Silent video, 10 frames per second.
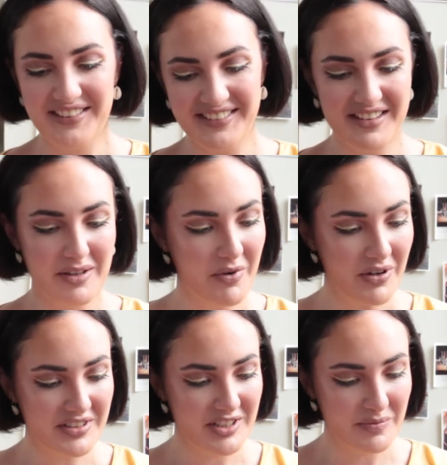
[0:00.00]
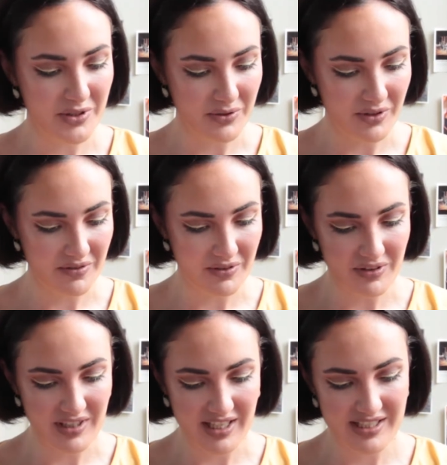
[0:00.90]
But the box is
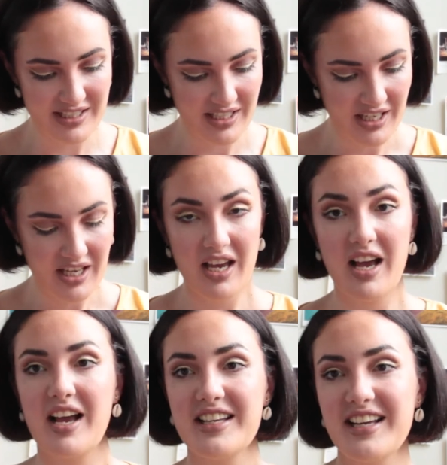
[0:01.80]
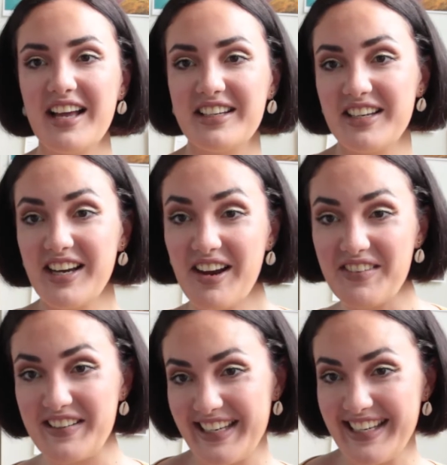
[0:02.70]
beautiful. Let's
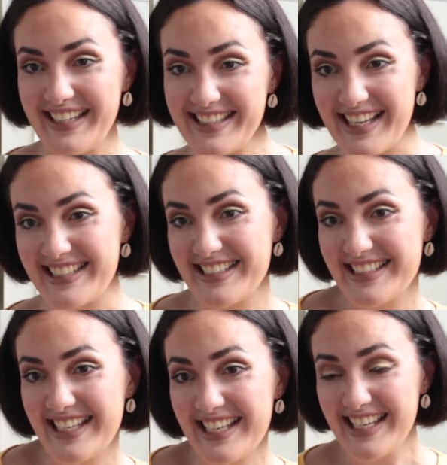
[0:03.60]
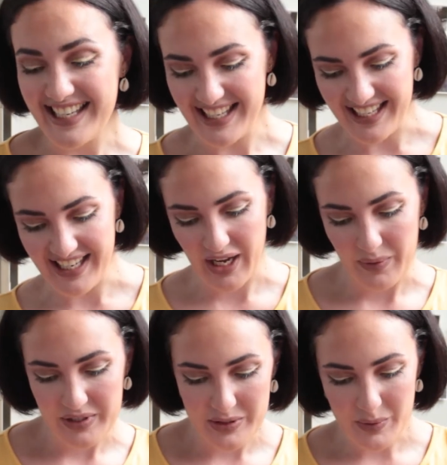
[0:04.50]
uncover it and see how
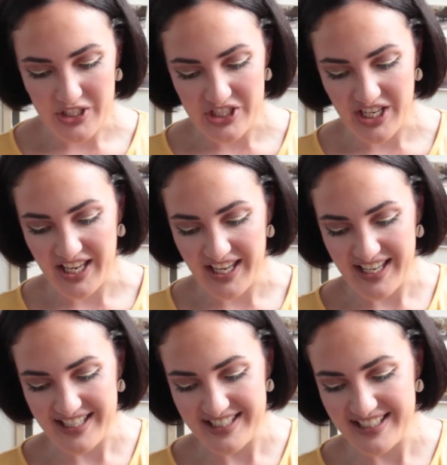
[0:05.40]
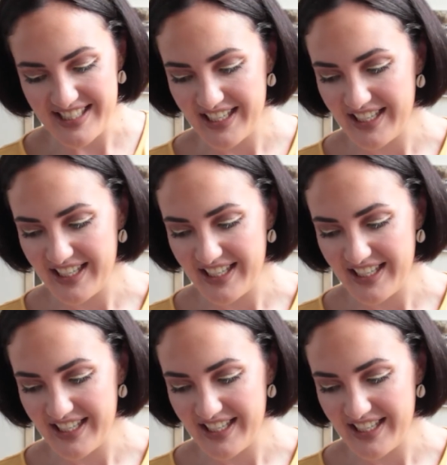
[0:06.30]
it swatches.